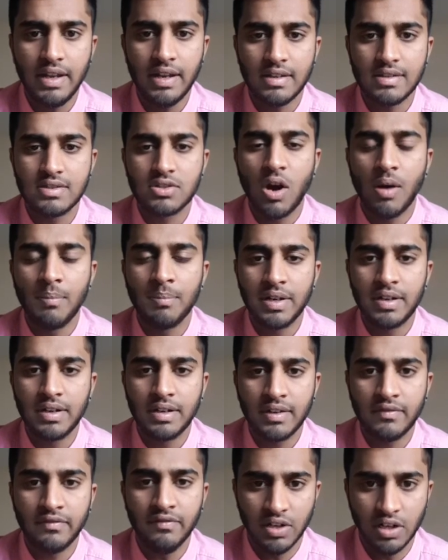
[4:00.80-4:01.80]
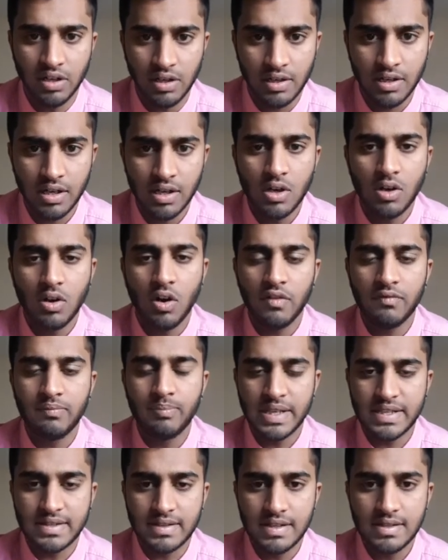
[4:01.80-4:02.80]
in its competitive world of
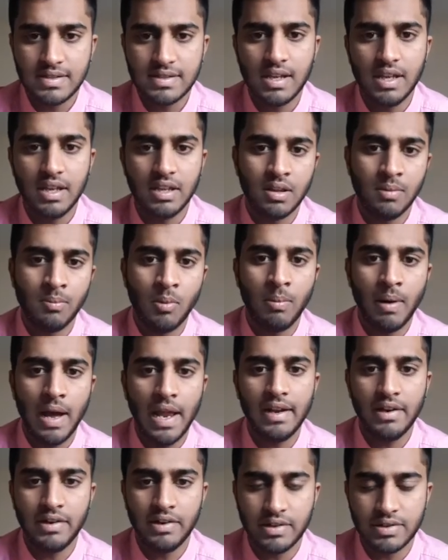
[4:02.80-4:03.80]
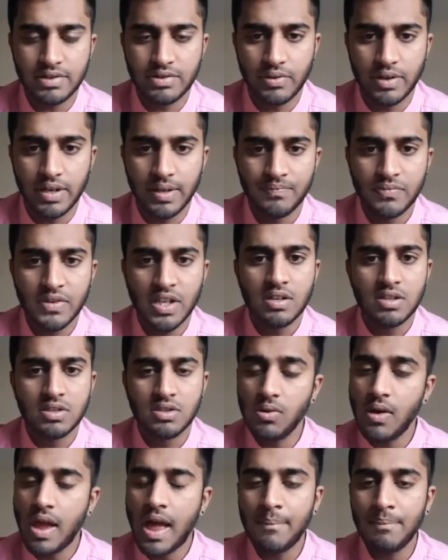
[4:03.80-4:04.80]
business in the mobile industry.
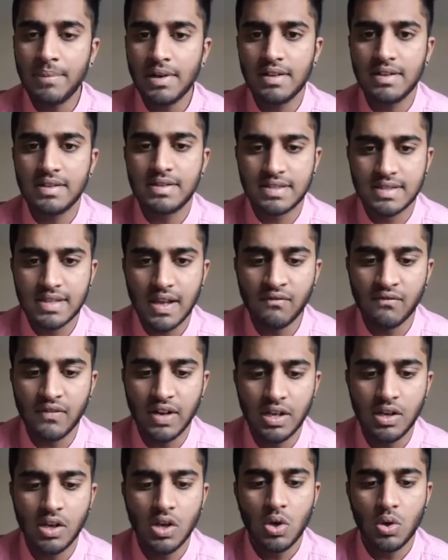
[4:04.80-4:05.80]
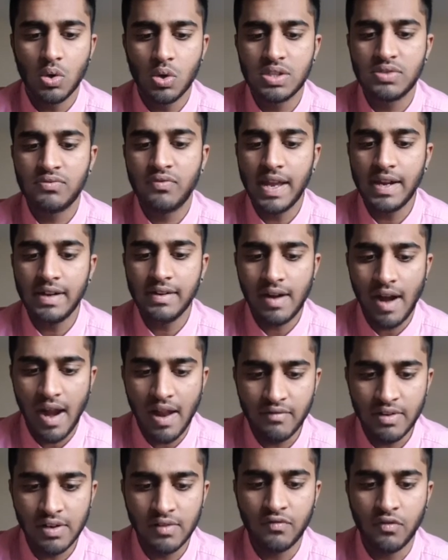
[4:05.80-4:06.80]
So Apple is someone who is very
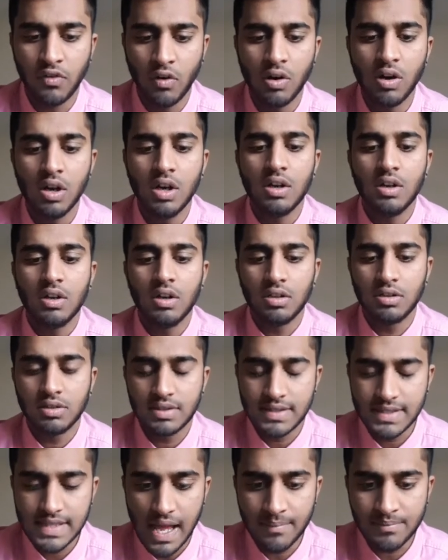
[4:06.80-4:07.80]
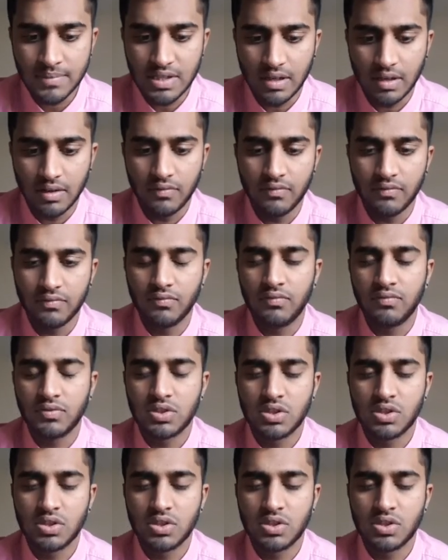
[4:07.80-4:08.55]
rival for Samsung.